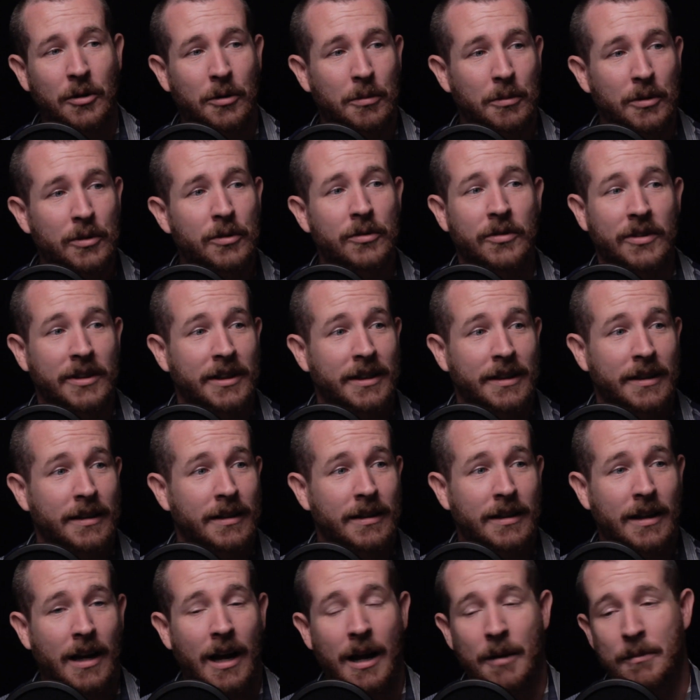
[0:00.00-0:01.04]
whole movie.
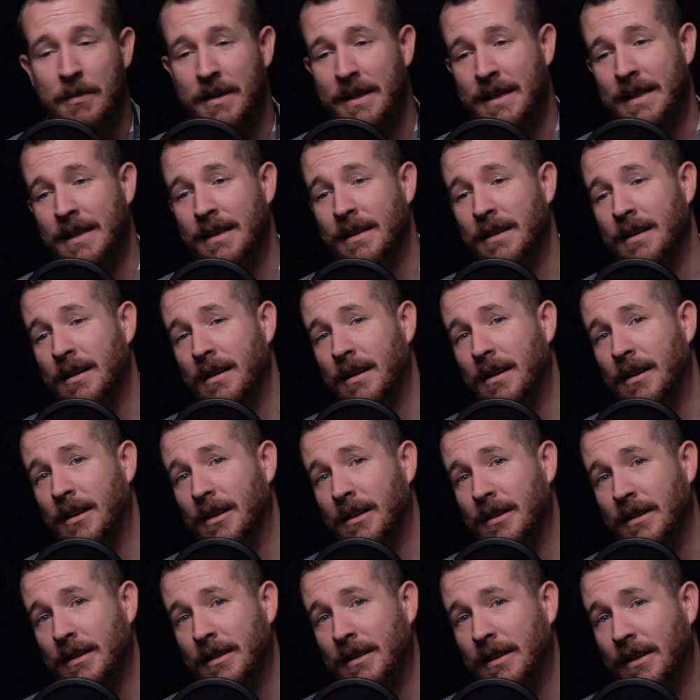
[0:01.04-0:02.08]
I mean,
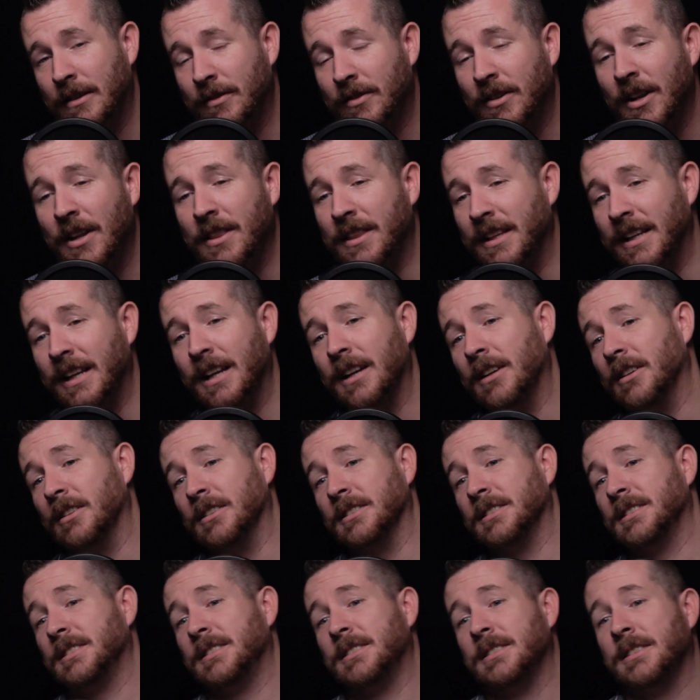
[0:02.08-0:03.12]
if nothing
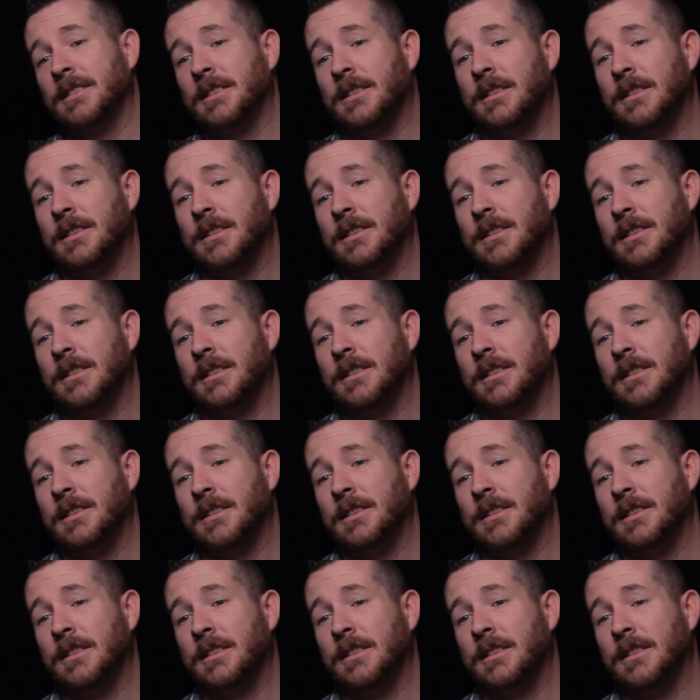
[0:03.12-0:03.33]
else.